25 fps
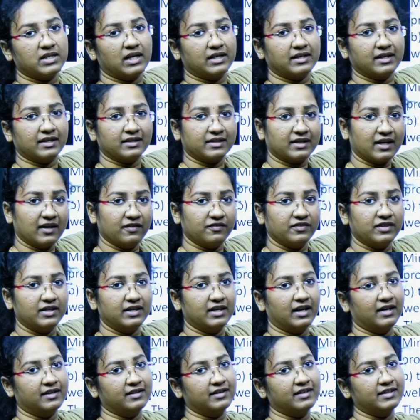that are covered
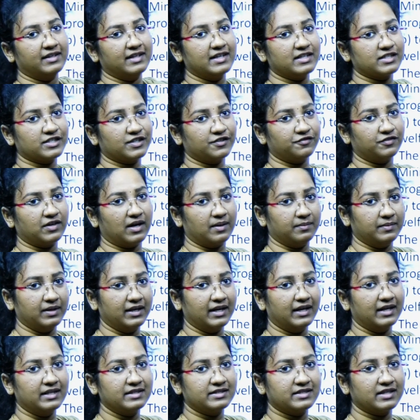under National Family
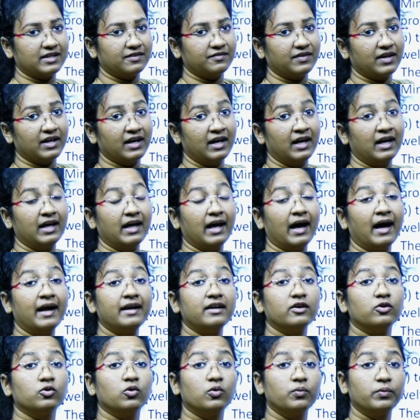Health Survey,
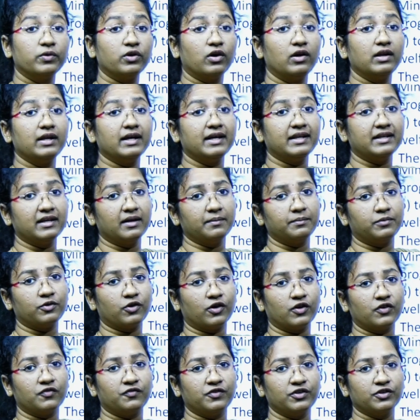and overall, in a
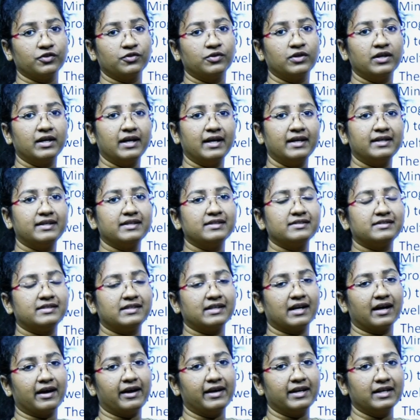broad view, it is
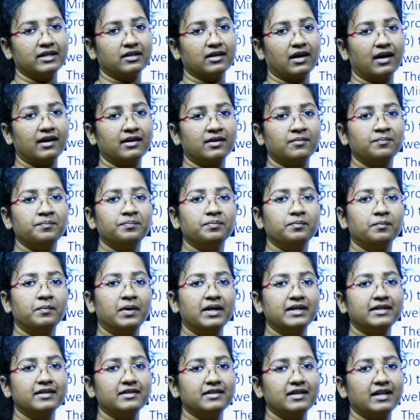regarding our
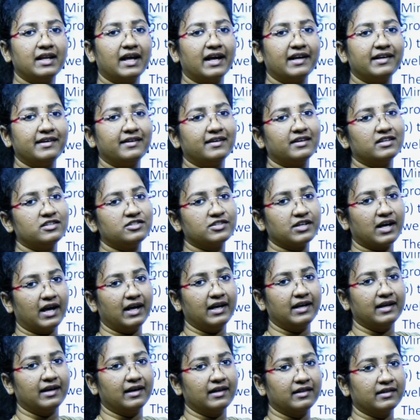maternal and
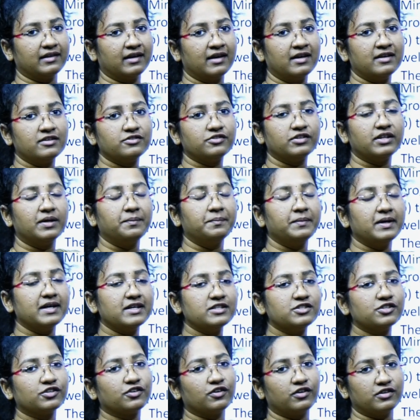child health. So the
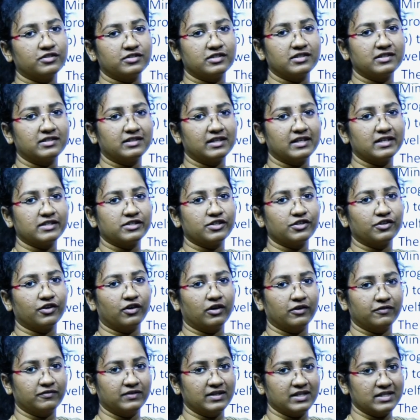major concentration
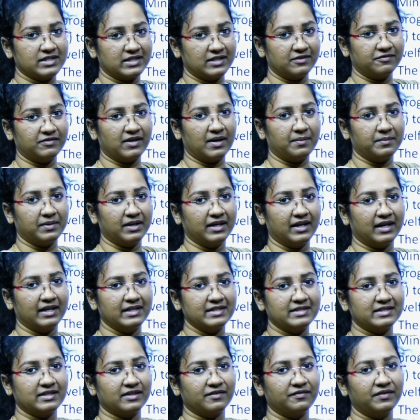of National Family
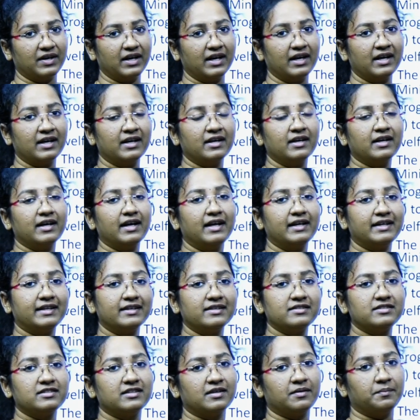Health Survey, it
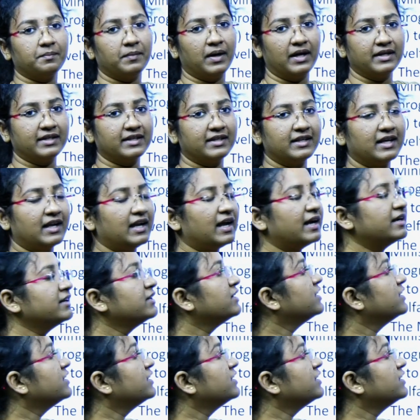is maternal and